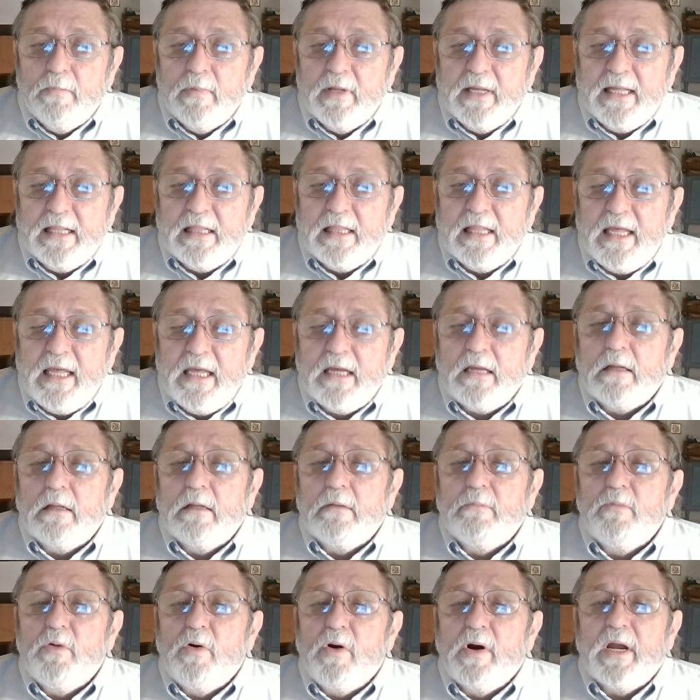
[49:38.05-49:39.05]

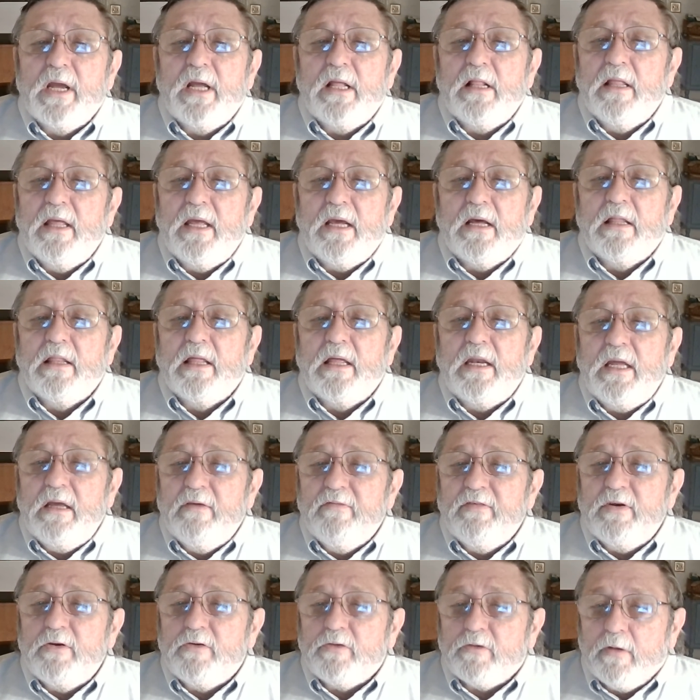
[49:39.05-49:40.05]
illegal, more illegal than
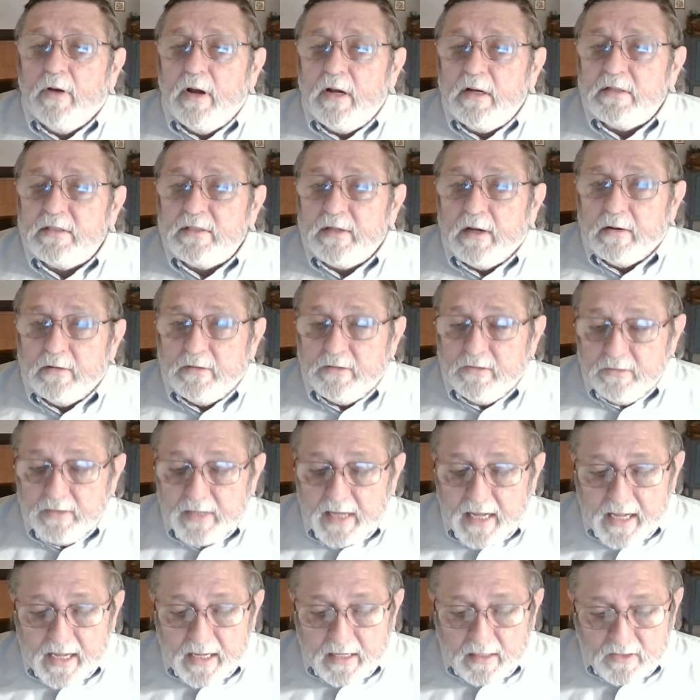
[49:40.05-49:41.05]
even drugs are
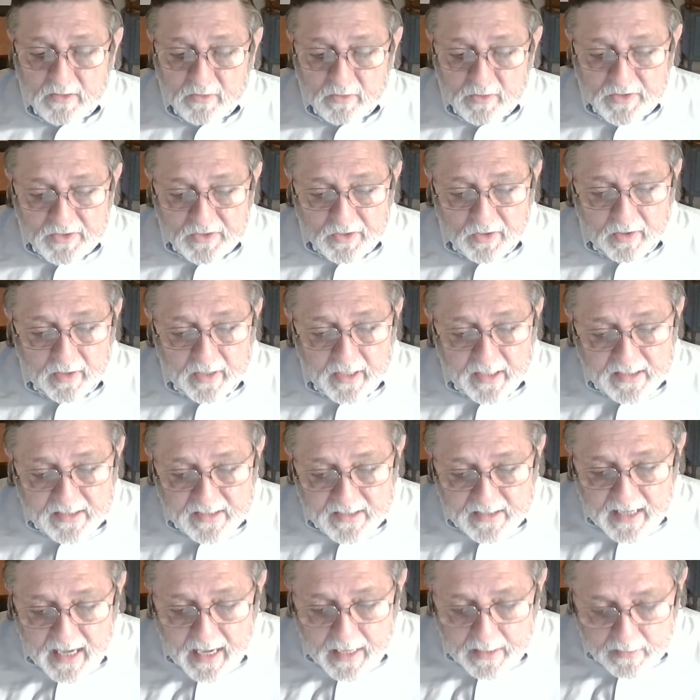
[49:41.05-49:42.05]
today to a certain
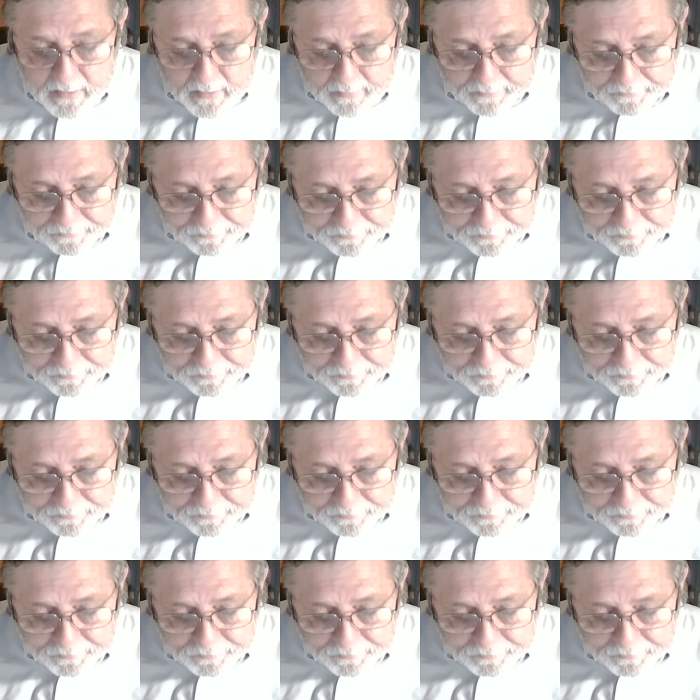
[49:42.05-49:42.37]
extent.